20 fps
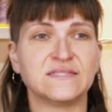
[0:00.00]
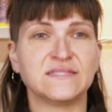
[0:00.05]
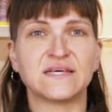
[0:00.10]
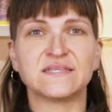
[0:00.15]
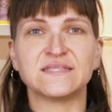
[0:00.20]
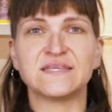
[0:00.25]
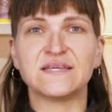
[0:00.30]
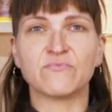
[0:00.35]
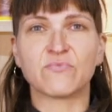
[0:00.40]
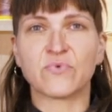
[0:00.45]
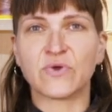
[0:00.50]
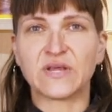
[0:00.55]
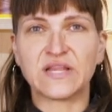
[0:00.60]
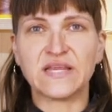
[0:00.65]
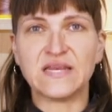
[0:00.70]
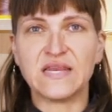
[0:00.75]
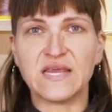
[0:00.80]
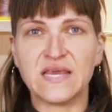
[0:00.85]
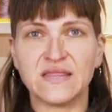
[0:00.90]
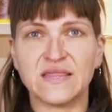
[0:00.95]
doesn't
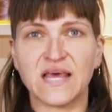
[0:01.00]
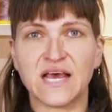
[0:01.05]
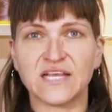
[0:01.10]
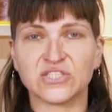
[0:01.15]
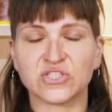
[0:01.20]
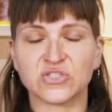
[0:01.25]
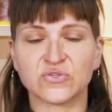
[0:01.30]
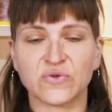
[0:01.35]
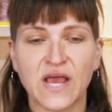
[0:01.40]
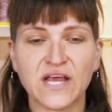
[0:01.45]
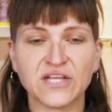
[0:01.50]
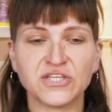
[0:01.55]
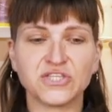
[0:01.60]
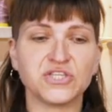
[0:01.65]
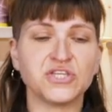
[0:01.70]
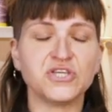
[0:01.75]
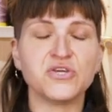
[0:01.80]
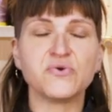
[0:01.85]
really need that stretch,